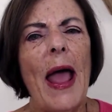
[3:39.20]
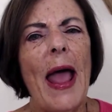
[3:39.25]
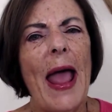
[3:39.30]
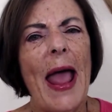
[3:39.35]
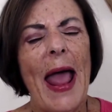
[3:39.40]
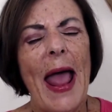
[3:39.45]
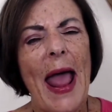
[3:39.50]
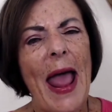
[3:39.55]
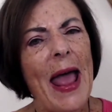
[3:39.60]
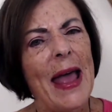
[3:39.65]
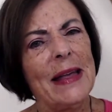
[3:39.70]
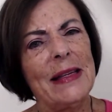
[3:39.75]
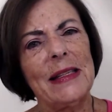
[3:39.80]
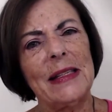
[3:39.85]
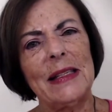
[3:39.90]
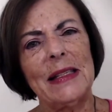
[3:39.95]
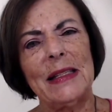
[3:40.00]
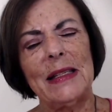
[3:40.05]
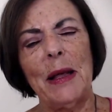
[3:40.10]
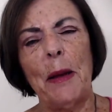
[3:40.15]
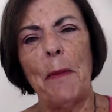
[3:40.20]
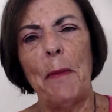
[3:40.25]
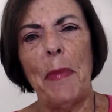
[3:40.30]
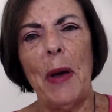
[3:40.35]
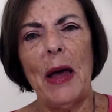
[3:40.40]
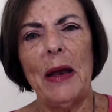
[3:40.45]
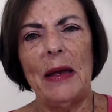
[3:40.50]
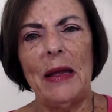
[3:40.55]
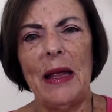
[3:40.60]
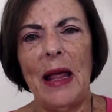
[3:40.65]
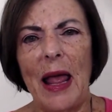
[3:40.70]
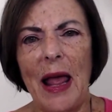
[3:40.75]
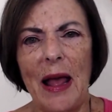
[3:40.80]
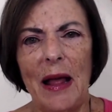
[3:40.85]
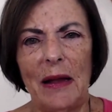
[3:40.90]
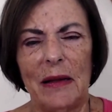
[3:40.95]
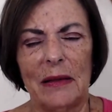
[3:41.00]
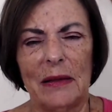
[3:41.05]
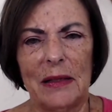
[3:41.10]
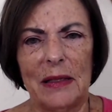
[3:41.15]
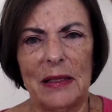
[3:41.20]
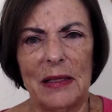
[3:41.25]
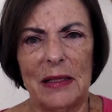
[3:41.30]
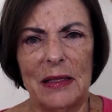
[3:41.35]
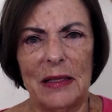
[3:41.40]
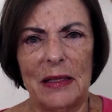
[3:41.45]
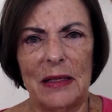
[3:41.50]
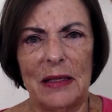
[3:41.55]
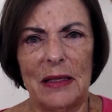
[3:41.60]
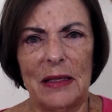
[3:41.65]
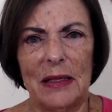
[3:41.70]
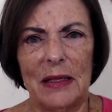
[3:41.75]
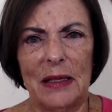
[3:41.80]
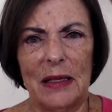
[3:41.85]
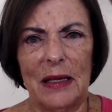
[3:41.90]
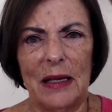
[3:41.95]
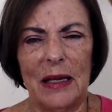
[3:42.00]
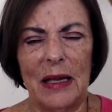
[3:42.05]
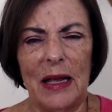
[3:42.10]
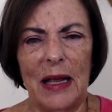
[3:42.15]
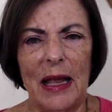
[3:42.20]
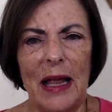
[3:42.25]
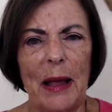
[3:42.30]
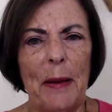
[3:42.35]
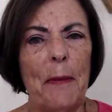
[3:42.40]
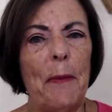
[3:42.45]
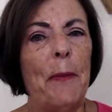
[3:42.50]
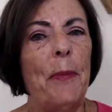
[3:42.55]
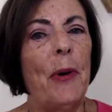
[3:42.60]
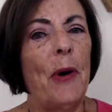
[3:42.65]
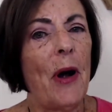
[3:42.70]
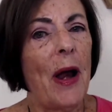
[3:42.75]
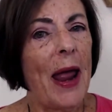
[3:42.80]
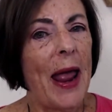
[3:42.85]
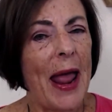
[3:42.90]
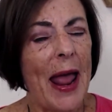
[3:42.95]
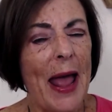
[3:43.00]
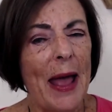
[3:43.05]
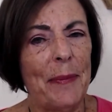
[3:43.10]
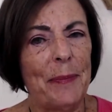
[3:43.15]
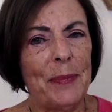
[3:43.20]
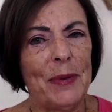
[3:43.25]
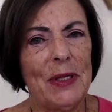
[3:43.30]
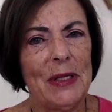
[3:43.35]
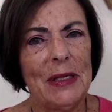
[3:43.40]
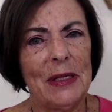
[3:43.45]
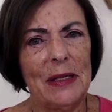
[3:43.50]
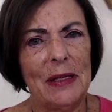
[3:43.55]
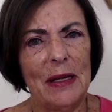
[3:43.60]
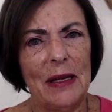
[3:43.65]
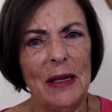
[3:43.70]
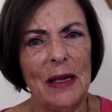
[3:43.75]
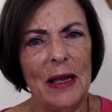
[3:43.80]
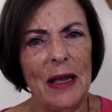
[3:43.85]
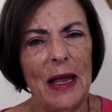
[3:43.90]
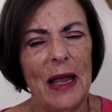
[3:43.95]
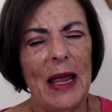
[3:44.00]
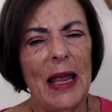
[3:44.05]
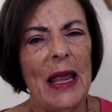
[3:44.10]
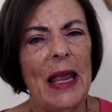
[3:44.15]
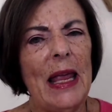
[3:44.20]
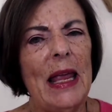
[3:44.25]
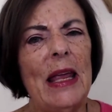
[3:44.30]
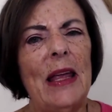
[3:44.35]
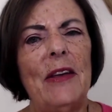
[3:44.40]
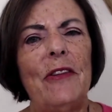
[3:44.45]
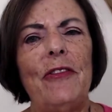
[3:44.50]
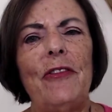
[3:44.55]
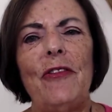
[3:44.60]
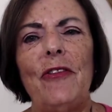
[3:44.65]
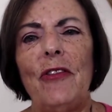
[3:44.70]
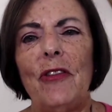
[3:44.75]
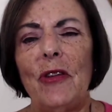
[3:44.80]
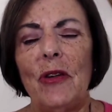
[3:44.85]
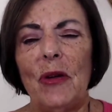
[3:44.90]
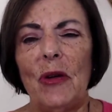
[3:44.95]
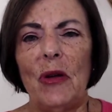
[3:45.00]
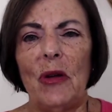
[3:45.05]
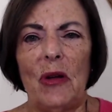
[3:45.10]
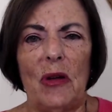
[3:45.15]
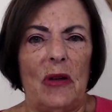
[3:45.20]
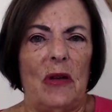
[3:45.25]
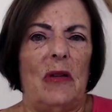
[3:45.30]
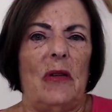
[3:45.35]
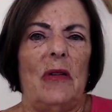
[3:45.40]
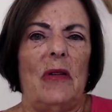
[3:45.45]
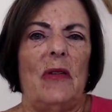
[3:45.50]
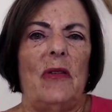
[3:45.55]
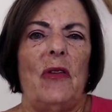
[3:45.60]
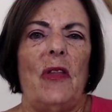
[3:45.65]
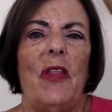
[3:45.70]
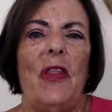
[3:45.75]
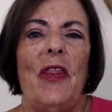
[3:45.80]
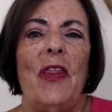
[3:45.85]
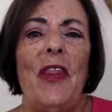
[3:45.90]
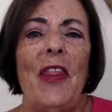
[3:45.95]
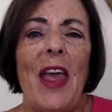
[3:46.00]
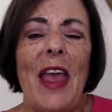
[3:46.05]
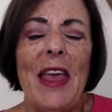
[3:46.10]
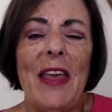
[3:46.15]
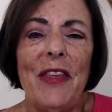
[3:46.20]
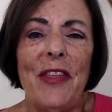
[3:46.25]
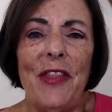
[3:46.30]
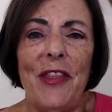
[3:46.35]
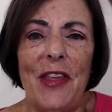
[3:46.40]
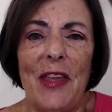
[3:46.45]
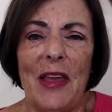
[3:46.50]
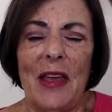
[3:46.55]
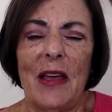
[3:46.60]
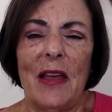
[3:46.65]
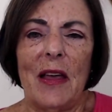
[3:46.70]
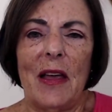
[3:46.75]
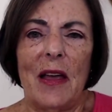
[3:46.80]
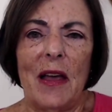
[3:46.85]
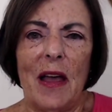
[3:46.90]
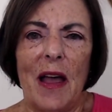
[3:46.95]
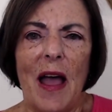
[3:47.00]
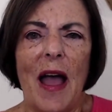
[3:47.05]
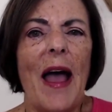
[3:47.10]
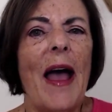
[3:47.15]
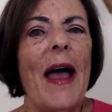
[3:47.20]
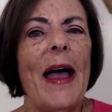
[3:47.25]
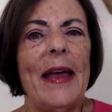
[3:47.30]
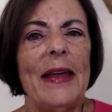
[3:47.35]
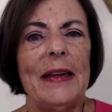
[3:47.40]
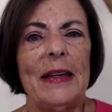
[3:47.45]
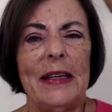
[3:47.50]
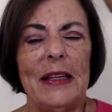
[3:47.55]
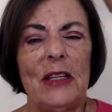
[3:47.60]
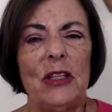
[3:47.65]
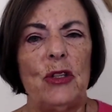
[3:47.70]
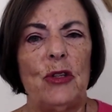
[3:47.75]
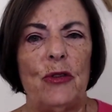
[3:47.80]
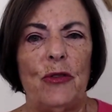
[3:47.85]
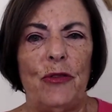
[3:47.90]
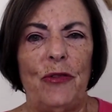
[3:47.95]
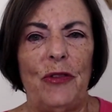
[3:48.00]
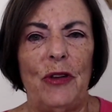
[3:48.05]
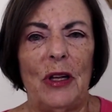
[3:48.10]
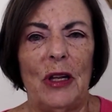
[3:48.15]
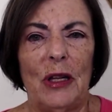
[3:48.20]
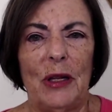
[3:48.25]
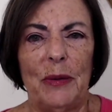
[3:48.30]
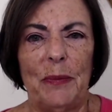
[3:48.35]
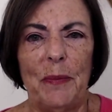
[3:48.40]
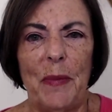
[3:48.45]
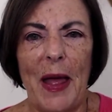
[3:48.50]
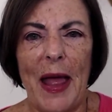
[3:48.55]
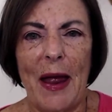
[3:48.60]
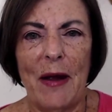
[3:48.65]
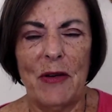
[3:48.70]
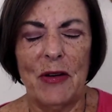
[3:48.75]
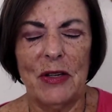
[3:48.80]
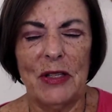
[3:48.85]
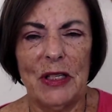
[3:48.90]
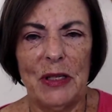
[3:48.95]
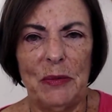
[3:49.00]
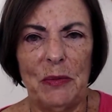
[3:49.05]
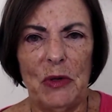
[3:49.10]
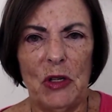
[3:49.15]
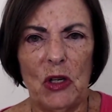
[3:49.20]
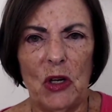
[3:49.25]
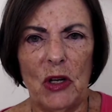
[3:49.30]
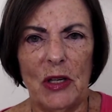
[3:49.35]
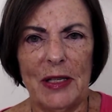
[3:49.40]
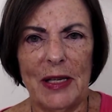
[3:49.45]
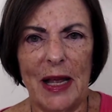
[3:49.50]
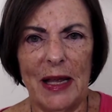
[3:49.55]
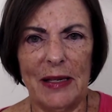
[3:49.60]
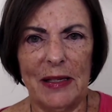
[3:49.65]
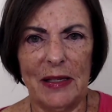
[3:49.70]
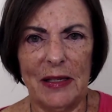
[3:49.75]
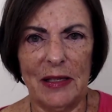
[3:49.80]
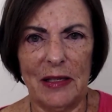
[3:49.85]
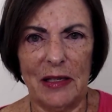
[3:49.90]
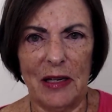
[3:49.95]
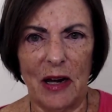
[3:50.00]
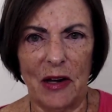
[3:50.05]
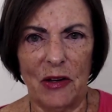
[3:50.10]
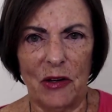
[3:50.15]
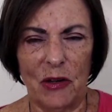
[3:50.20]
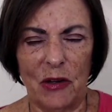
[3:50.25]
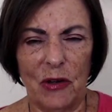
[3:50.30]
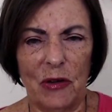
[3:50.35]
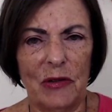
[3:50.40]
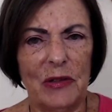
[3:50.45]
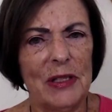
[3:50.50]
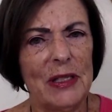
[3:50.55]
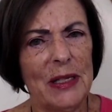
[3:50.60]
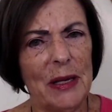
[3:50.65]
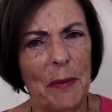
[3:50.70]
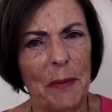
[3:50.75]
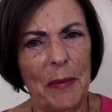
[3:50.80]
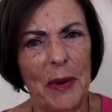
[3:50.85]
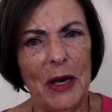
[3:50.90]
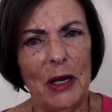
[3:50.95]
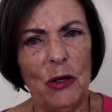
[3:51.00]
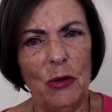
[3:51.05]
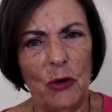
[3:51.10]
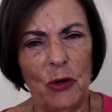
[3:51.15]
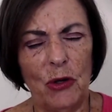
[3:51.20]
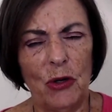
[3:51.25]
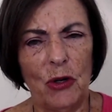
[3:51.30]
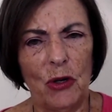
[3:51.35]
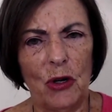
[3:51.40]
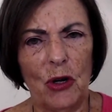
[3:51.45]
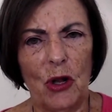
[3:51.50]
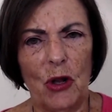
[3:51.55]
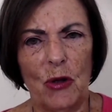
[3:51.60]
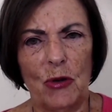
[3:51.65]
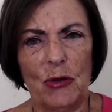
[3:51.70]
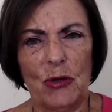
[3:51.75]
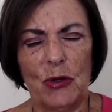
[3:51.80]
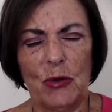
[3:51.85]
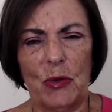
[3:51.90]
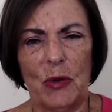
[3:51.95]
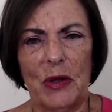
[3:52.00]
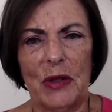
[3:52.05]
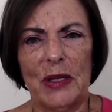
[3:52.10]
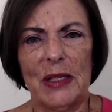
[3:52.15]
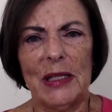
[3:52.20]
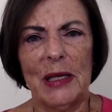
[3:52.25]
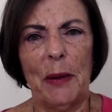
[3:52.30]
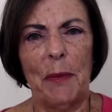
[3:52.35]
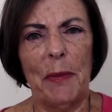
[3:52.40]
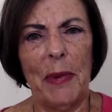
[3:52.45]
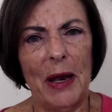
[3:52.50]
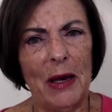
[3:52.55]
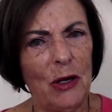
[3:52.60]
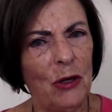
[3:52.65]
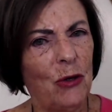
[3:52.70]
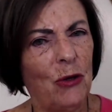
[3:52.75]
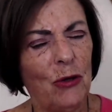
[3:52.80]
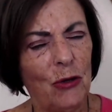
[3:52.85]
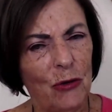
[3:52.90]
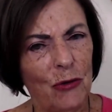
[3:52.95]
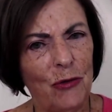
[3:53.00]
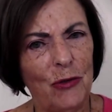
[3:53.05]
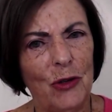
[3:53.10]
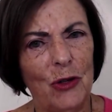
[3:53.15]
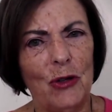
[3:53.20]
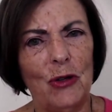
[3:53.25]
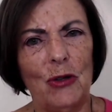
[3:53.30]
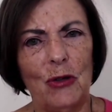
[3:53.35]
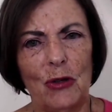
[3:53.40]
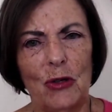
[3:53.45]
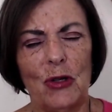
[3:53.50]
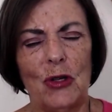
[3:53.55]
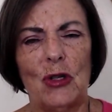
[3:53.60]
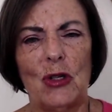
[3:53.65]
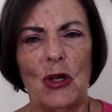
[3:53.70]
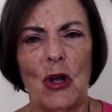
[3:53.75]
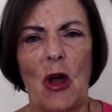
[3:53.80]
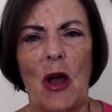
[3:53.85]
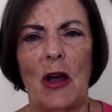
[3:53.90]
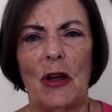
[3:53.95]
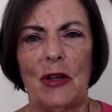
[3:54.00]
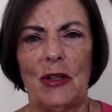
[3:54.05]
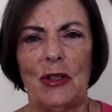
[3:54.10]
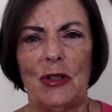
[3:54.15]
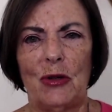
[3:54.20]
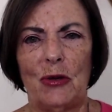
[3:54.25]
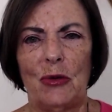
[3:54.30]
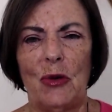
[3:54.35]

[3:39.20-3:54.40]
Ask somebody else, perhaps, if they think I need to feel embarrassed because I stutter. Somebody who you're close with, somebody who you feel you can talk to,